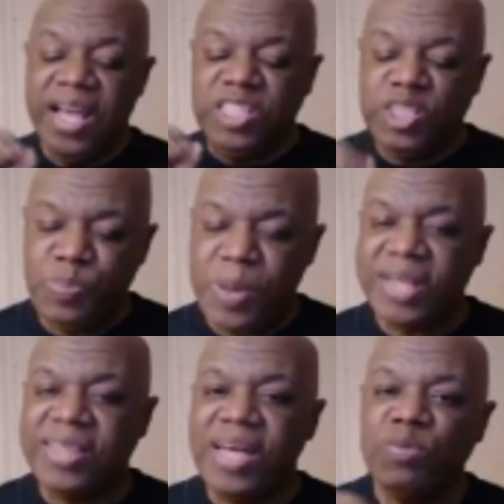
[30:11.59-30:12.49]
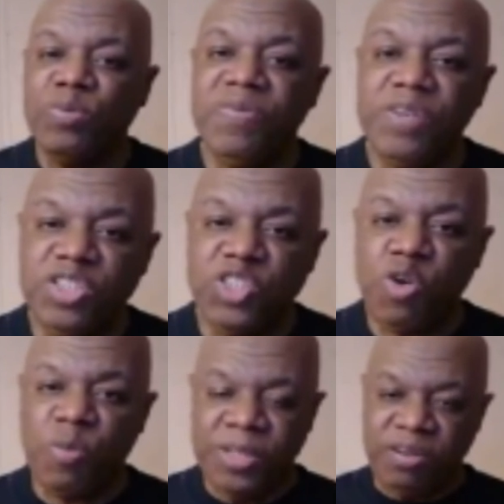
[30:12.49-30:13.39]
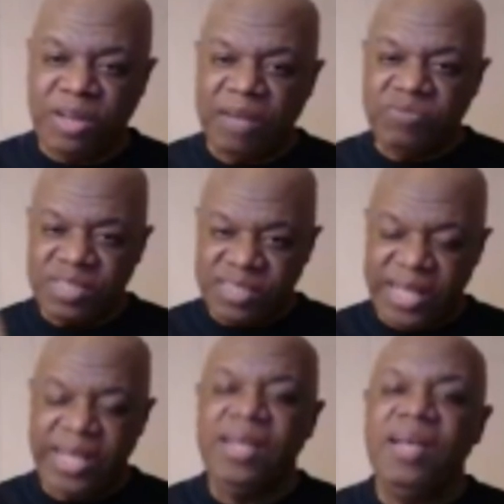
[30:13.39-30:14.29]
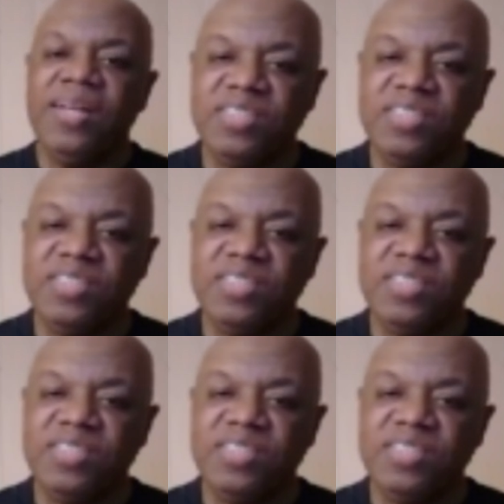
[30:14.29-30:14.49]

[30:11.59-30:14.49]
Expect that river to show up in your life today.